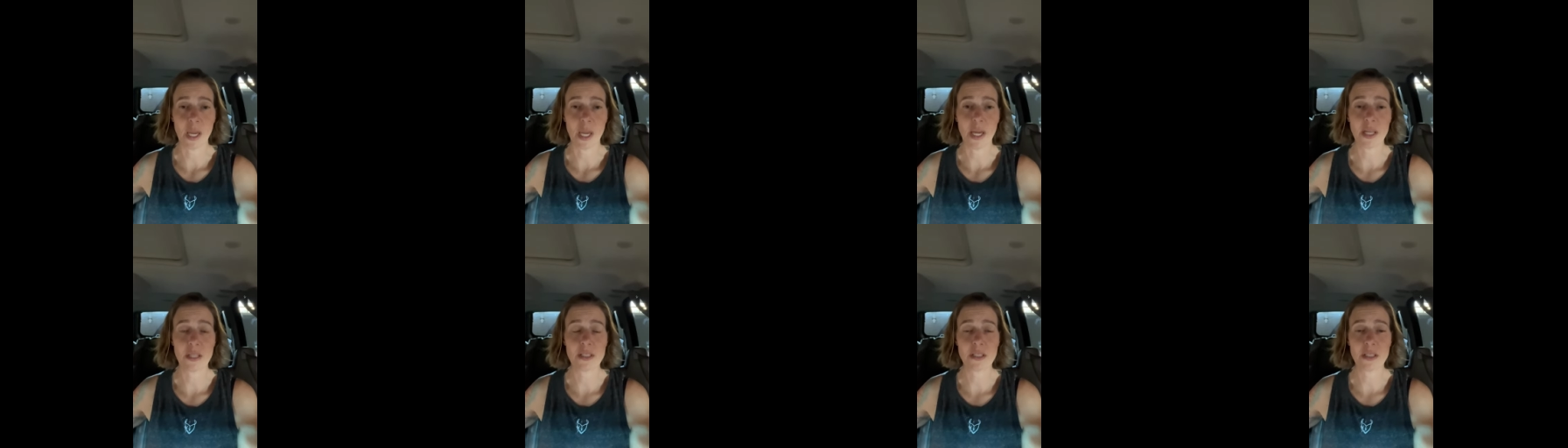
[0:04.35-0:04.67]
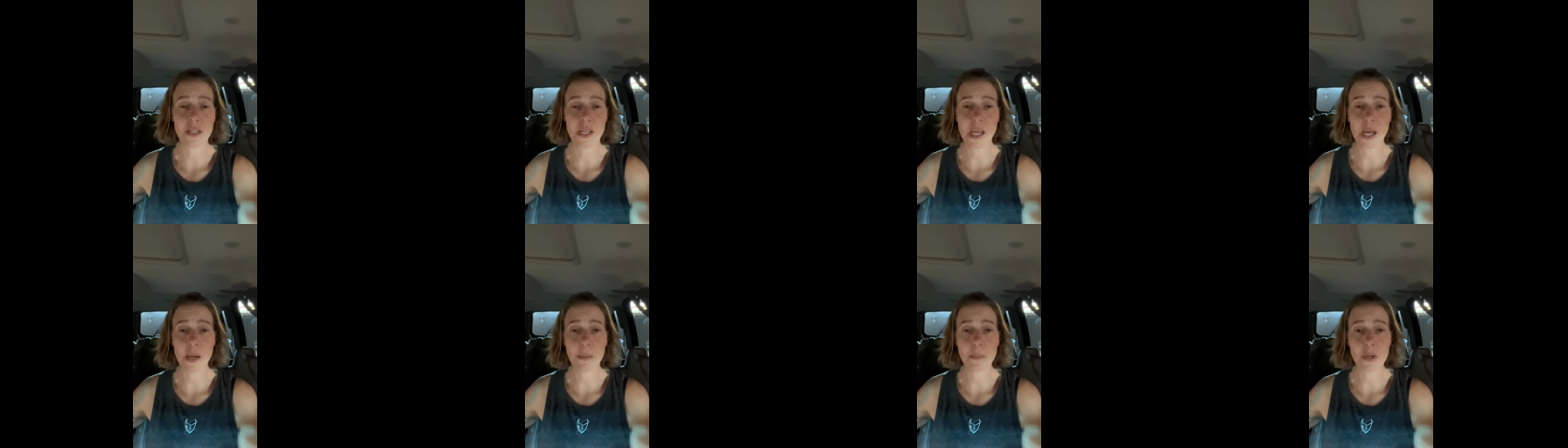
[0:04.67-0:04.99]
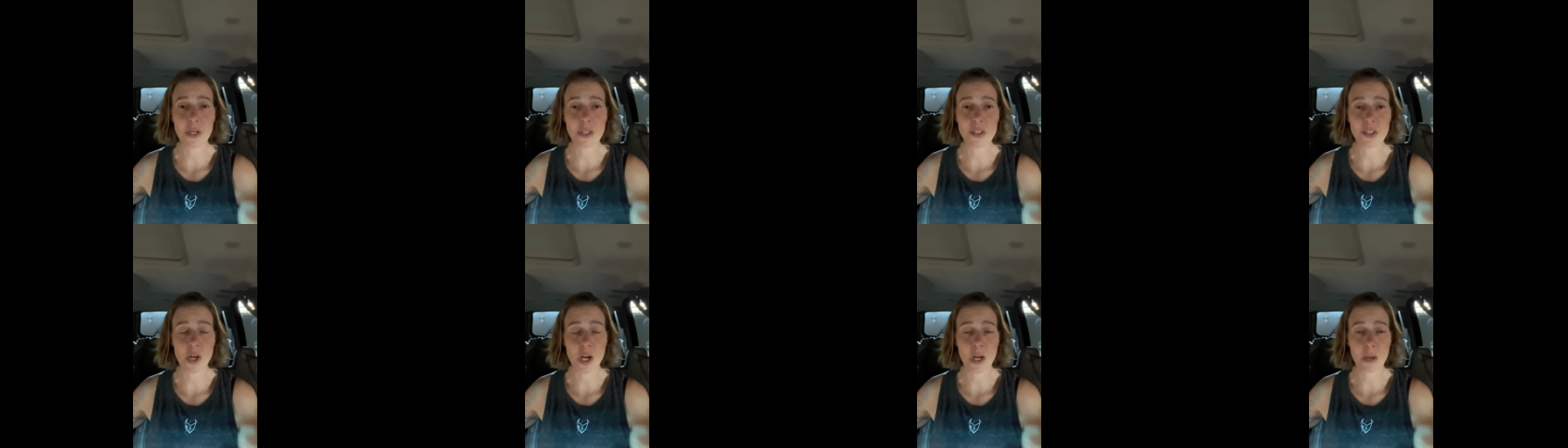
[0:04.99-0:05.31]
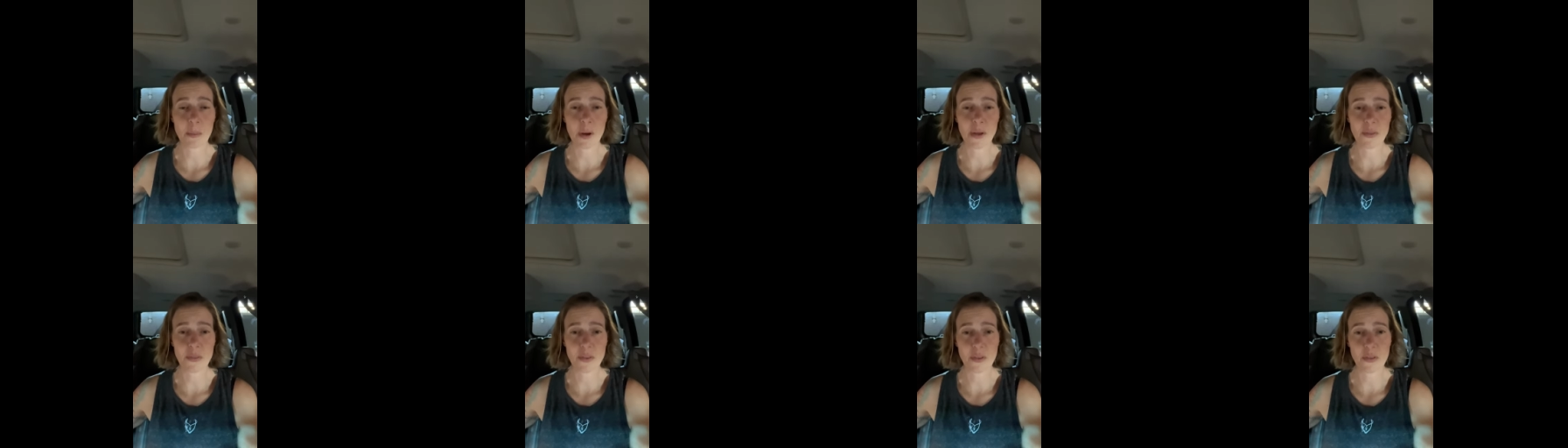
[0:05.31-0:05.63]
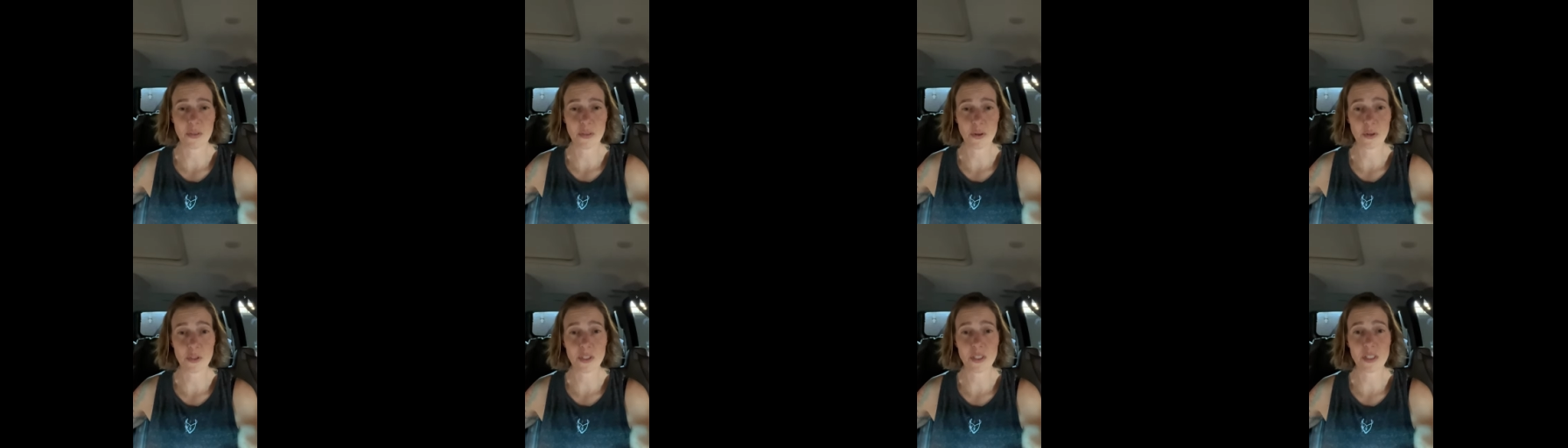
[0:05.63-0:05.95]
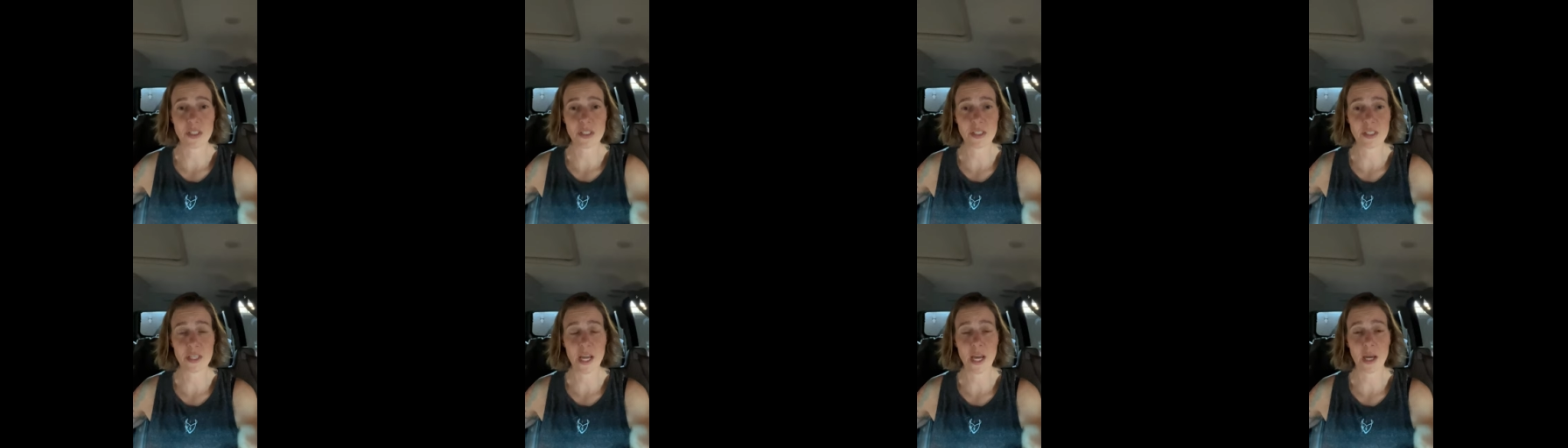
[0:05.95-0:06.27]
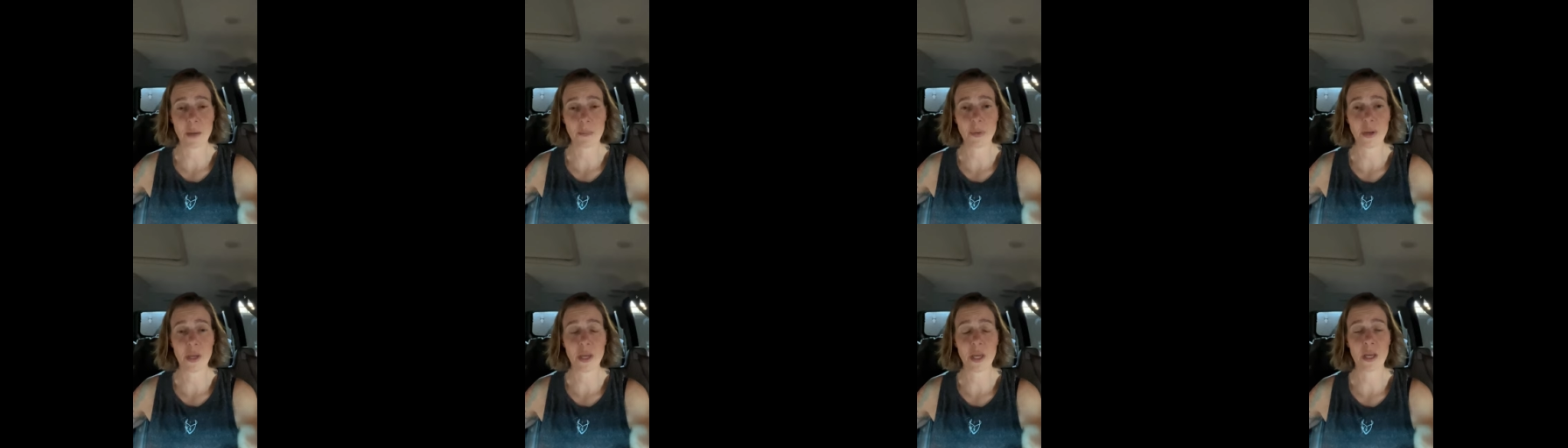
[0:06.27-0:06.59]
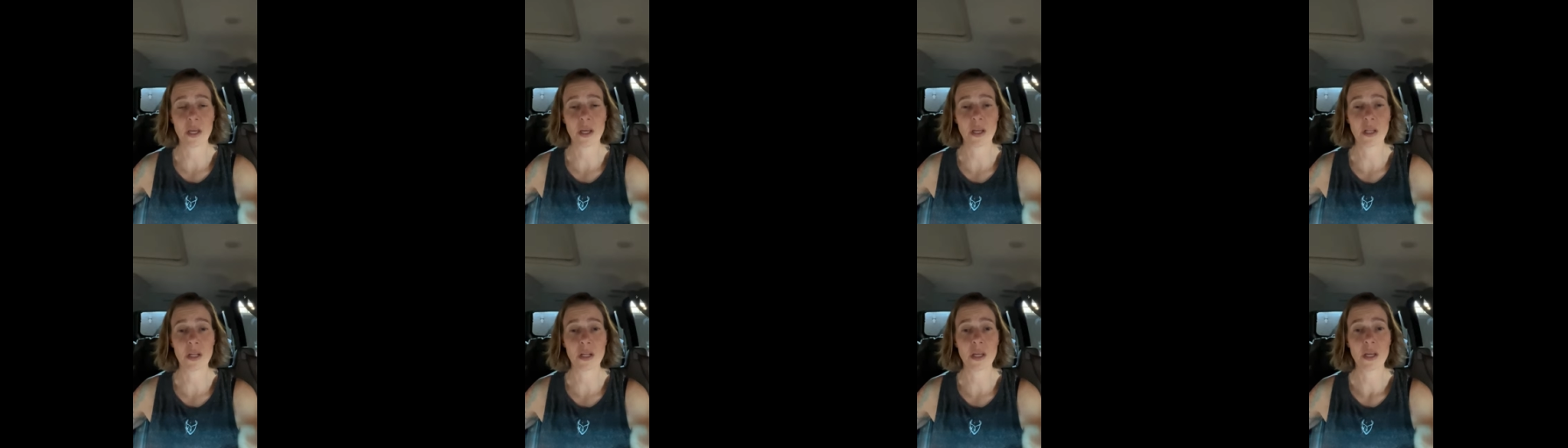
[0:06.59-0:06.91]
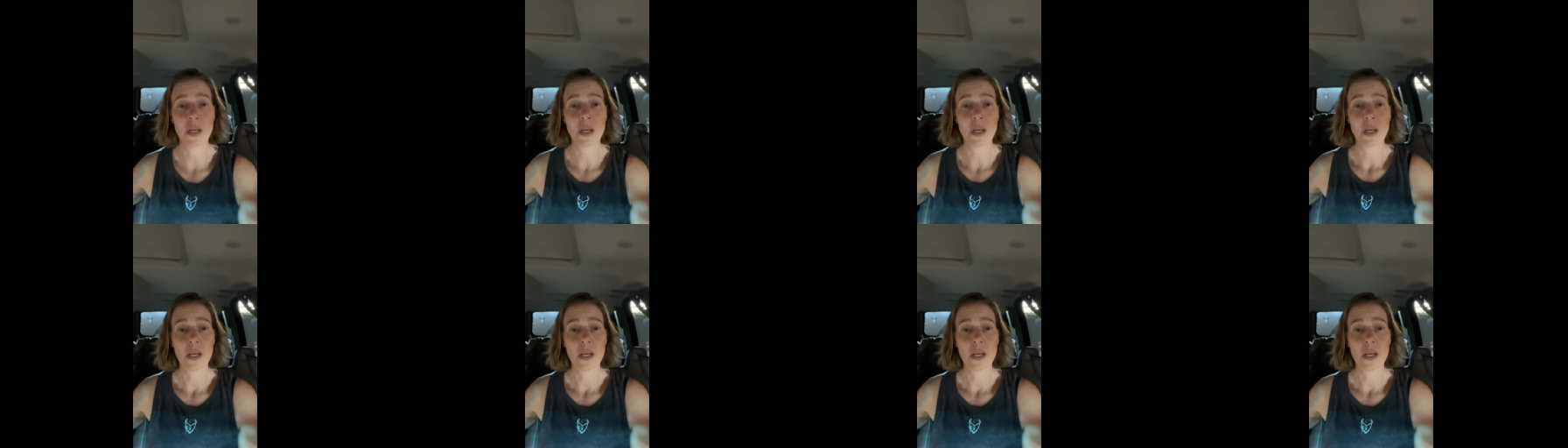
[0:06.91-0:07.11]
And today I'm going to talk about the third step in